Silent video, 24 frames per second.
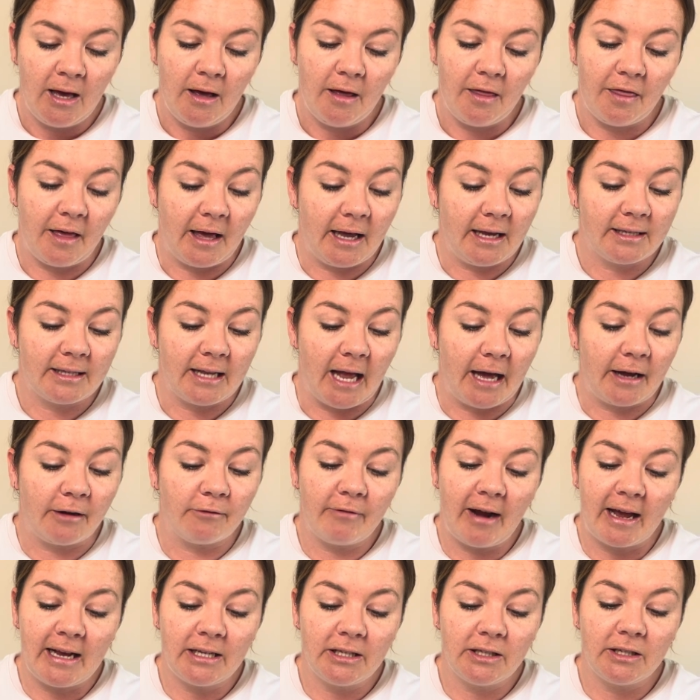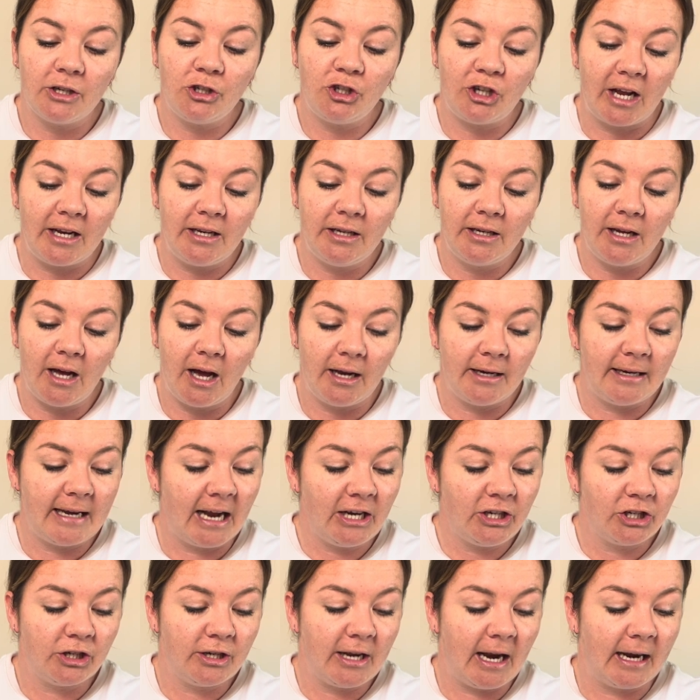things like race, gender,
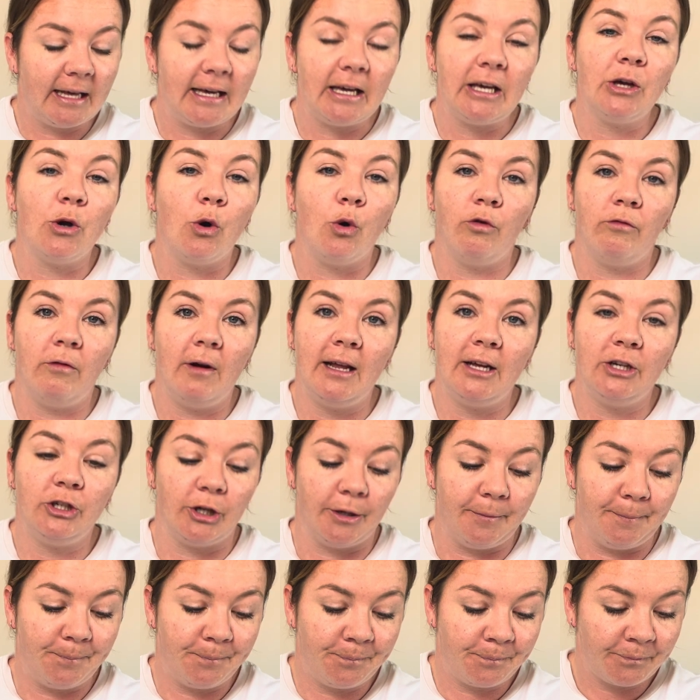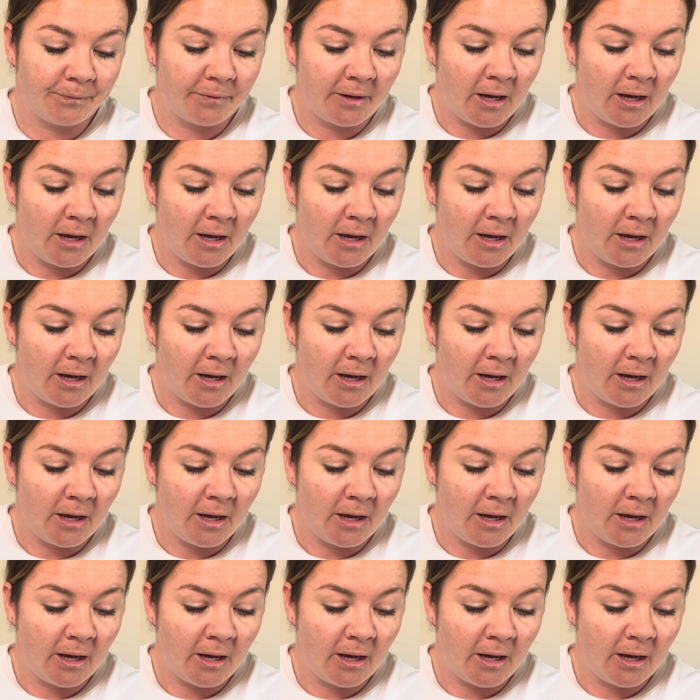nationality, or religion.